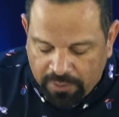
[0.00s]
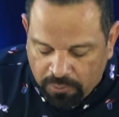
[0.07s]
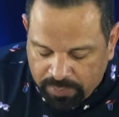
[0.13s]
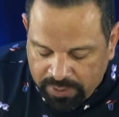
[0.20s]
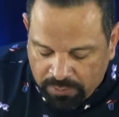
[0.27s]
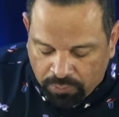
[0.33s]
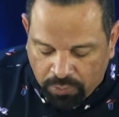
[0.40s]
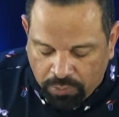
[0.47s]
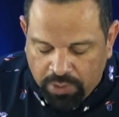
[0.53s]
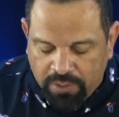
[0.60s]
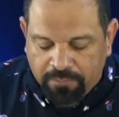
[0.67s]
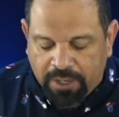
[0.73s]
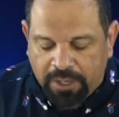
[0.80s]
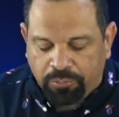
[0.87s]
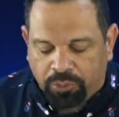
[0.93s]
be ruined
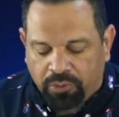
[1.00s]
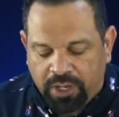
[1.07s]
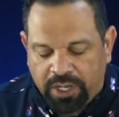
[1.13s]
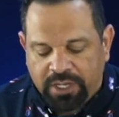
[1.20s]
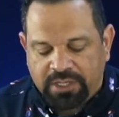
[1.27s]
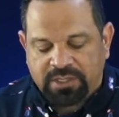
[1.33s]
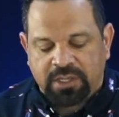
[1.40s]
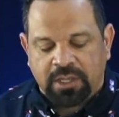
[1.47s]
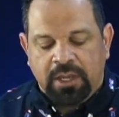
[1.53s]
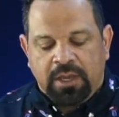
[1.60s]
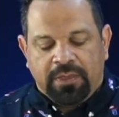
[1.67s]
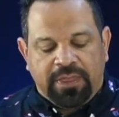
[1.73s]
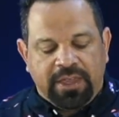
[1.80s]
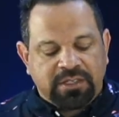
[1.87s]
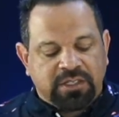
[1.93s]
by praise
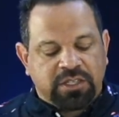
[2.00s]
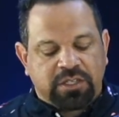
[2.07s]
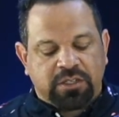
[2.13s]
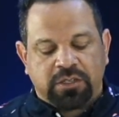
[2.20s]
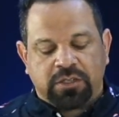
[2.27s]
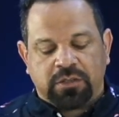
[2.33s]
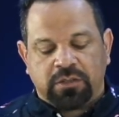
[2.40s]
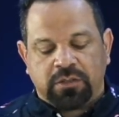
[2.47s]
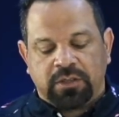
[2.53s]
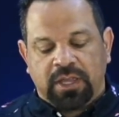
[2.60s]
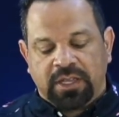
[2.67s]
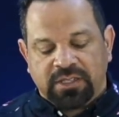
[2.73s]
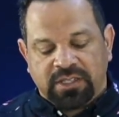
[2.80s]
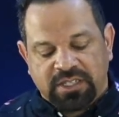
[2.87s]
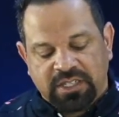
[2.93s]
than
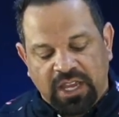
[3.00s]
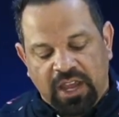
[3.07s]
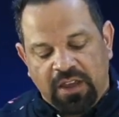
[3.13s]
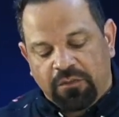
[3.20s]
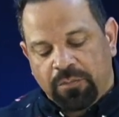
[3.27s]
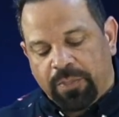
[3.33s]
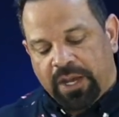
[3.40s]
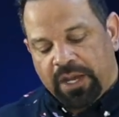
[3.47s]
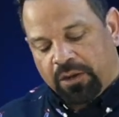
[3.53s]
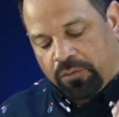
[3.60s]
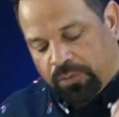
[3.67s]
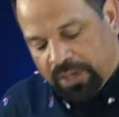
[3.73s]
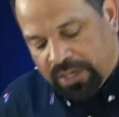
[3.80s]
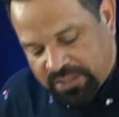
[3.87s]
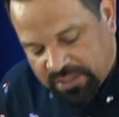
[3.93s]
saved by
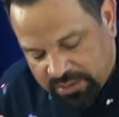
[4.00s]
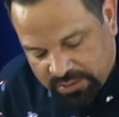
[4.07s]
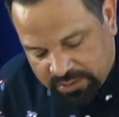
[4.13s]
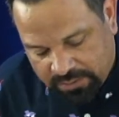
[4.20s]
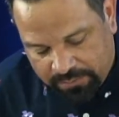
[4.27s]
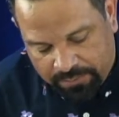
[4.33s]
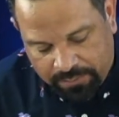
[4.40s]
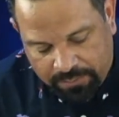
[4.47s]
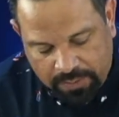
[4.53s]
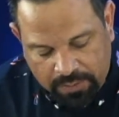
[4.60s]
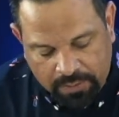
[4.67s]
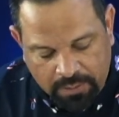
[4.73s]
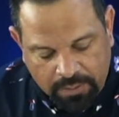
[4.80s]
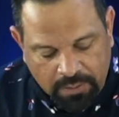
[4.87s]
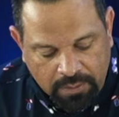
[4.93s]
criticism.
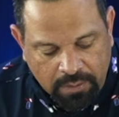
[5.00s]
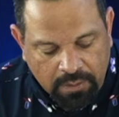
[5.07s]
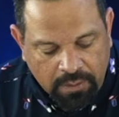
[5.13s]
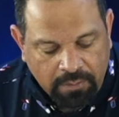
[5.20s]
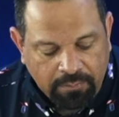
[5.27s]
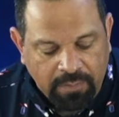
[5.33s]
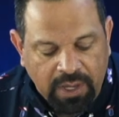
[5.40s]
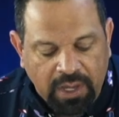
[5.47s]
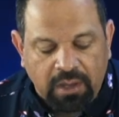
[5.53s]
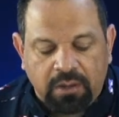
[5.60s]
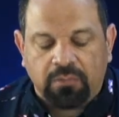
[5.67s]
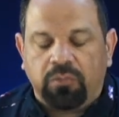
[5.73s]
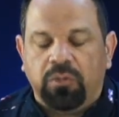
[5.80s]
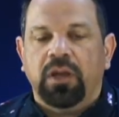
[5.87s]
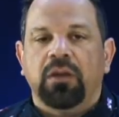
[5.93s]

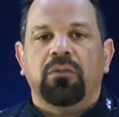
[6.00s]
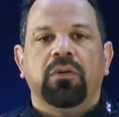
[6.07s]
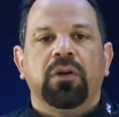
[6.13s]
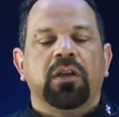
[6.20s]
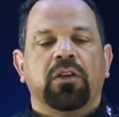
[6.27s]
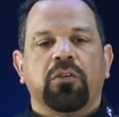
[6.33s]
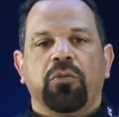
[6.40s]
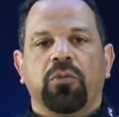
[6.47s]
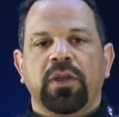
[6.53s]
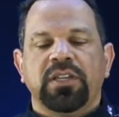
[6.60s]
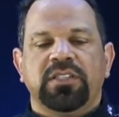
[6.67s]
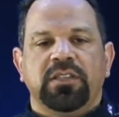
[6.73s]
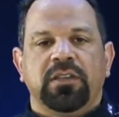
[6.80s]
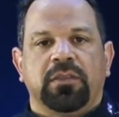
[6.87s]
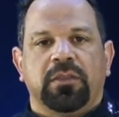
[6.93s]
Man, what a
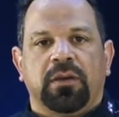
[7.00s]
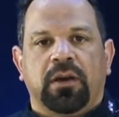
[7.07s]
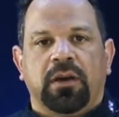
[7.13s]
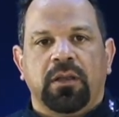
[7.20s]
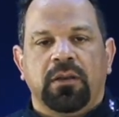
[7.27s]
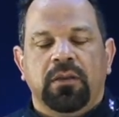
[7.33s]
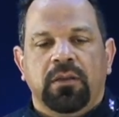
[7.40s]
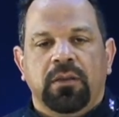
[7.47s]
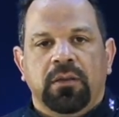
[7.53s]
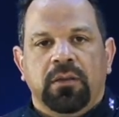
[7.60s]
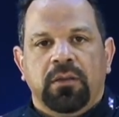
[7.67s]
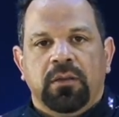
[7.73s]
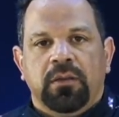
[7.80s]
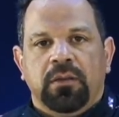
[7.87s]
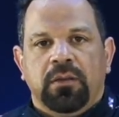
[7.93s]
crazy thought.
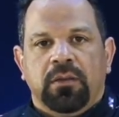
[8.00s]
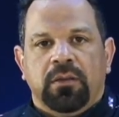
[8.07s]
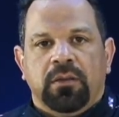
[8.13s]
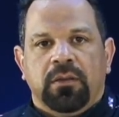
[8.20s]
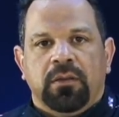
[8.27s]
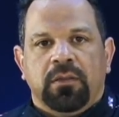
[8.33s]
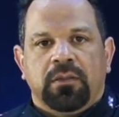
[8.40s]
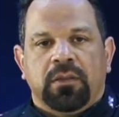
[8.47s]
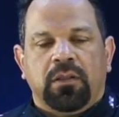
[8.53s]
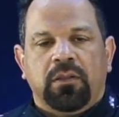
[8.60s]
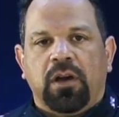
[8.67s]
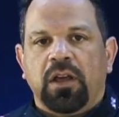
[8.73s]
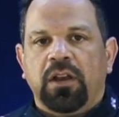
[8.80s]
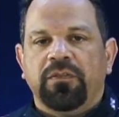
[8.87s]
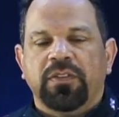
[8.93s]
A
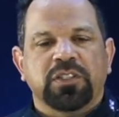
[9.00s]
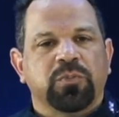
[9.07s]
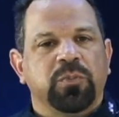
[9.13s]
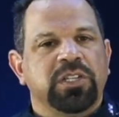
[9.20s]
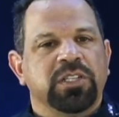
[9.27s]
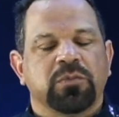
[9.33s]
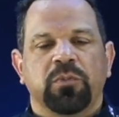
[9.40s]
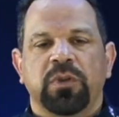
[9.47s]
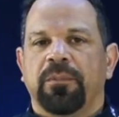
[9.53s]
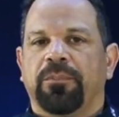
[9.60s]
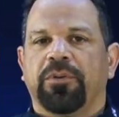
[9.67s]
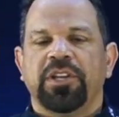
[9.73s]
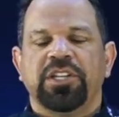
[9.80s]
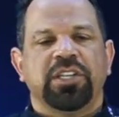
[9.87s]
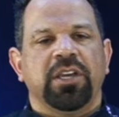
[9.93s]
lot of us, we
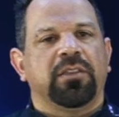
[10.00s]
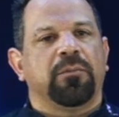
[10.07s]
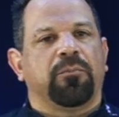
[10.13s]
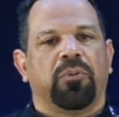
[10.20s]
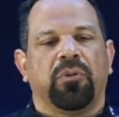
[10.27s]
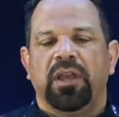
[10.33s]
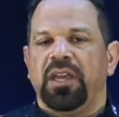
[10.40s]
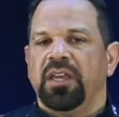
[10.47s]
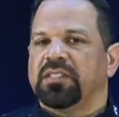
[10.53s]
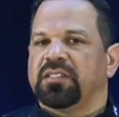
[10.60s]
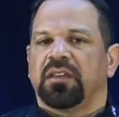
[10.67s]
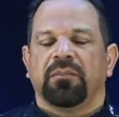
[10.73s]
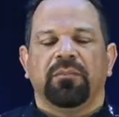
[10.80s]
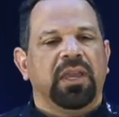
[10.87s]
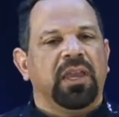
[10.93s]
appreciate the praise,
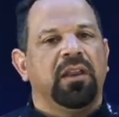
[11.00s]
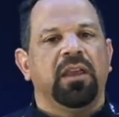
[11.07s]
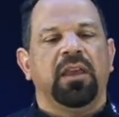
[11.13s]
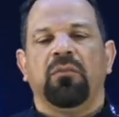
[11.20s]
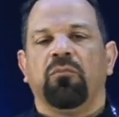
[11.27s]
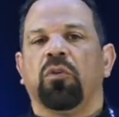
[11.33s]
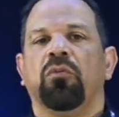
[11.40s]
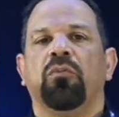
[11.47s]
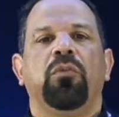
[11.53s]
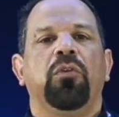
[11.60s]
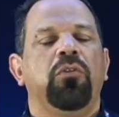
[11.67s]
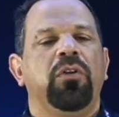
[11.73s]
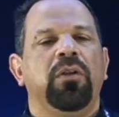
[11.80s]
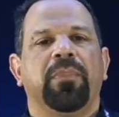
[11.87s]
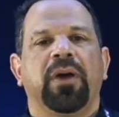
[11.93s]
like, man, and we're
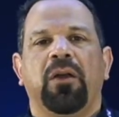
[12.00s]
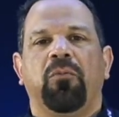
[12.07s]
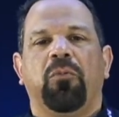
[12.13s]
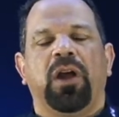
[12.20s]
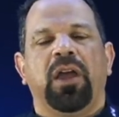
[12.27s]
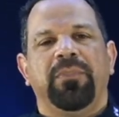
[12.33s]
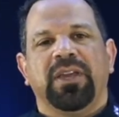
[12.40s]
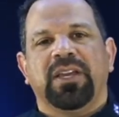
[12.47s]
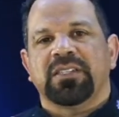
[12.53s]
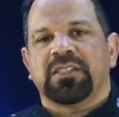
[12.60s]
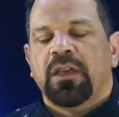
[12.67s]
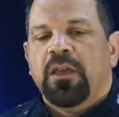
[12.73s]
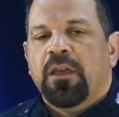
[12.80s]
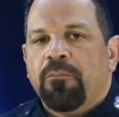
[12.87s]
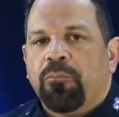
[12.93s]
ruined by it. Why? Because
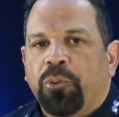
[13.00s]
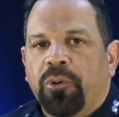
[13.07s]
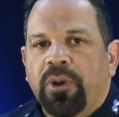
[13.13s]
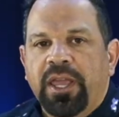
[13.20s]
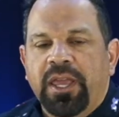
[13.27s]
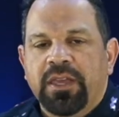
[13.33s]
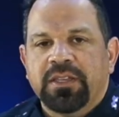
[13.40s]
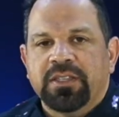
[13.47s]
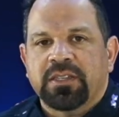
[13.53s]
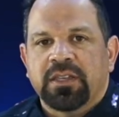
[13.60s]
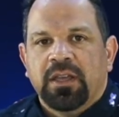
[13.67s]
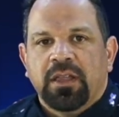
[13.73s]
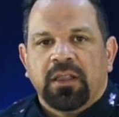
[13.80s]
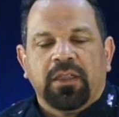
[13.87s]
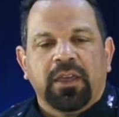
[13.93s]
praise
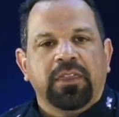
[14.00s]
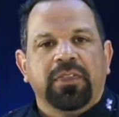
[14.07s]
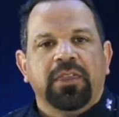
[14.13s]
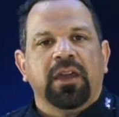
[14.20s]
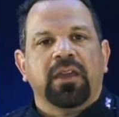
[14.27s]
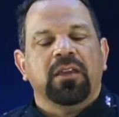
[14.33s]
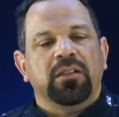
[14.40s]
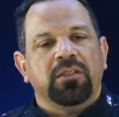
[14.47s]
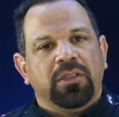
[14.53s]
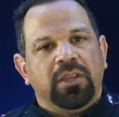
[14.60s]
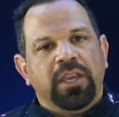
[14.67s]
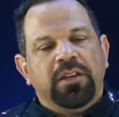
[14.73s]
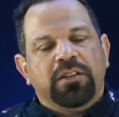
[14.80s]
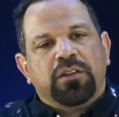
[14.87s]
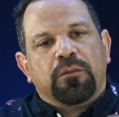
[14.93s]
like that can
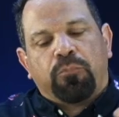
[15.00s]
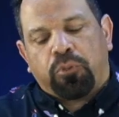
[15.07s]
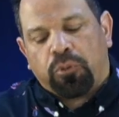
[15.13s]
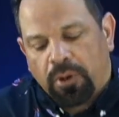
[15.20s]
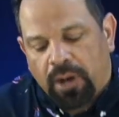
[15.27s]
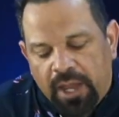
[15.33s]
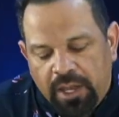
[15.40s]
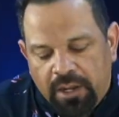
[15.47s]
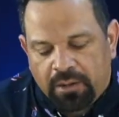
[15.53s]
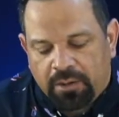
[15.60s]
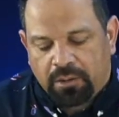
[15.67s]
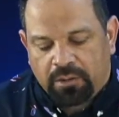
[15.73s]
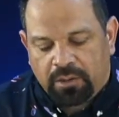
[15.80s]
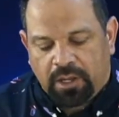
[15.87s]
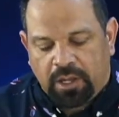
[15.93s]
lead to pride in
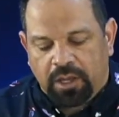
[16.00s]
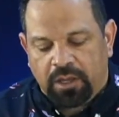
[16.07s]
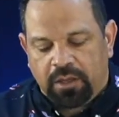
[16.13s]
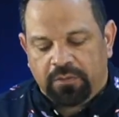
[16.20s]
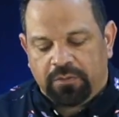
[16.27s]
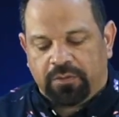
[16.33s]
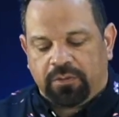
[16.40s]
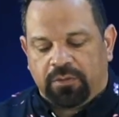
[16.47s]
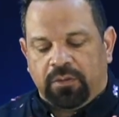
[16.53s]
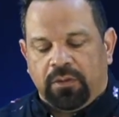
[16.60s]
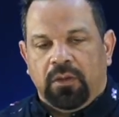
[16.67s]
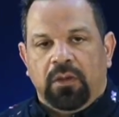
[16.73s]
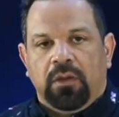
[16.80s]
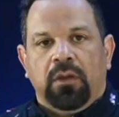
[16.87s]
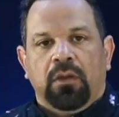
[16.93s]
our lives.
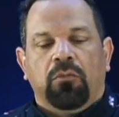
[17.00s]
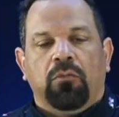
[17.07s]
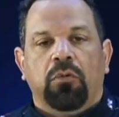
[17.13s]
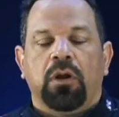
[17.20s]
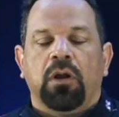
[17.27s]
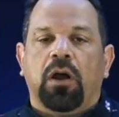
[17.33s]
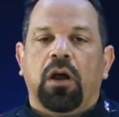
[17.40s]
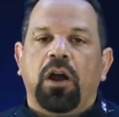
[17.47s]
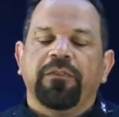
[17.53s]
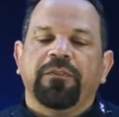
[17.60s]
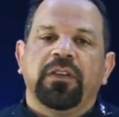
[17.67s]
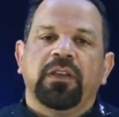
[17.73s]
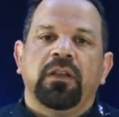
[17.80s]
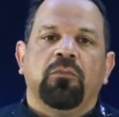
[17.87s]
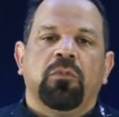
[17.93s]
Where
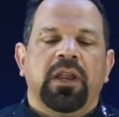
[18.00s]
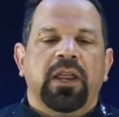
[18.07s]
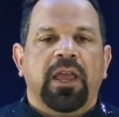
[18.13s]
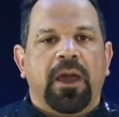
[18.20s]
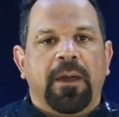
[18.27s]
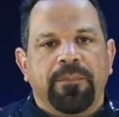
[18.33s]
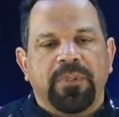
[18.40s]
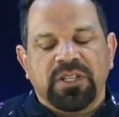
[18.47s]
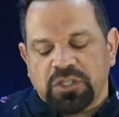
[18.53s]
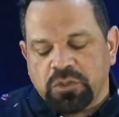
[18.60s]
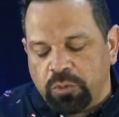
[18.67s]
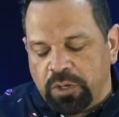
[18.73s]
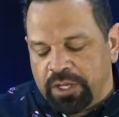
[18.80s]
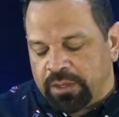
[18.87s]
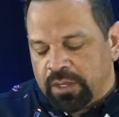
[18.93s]
often what happens
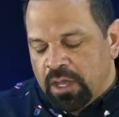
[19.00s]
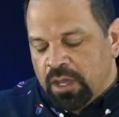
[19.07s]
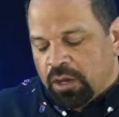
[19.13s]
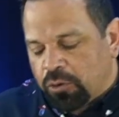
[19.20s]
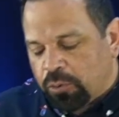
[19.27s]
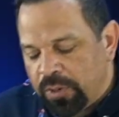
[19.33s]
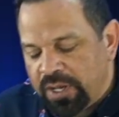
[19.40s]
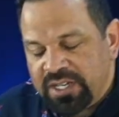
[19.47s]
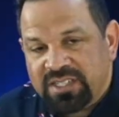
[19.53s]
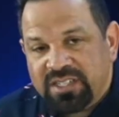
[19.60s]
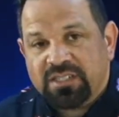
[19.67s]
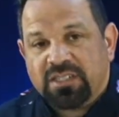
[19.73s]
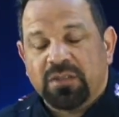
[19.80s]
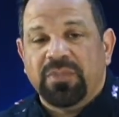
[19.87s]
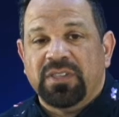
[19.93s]
with
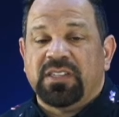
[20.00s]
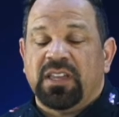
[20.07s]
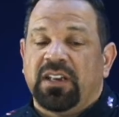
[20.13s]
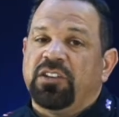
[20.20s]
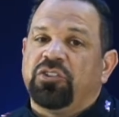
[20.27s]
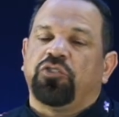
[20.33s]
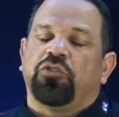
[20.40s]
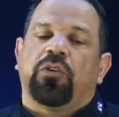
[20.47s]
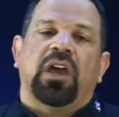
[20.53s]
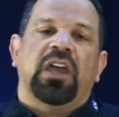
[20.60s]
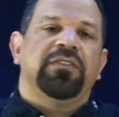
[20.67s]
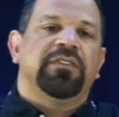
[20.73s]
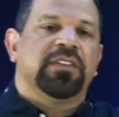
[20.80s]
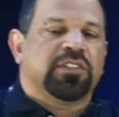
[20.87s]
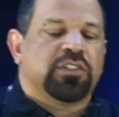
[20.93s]
criticism is that it
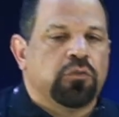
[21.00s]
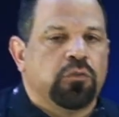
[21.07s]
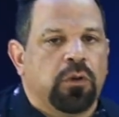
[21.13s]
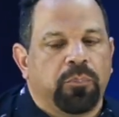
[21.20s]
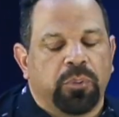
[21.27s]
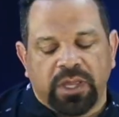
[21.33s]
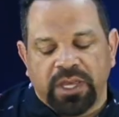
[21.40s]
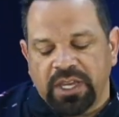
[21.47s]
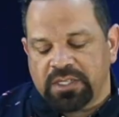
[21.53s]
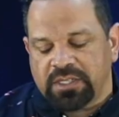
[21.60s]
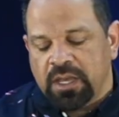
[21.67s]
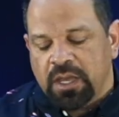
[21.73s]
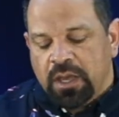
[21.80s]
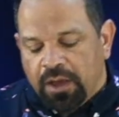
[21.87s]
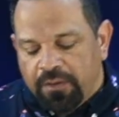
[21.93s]
drives us to a place of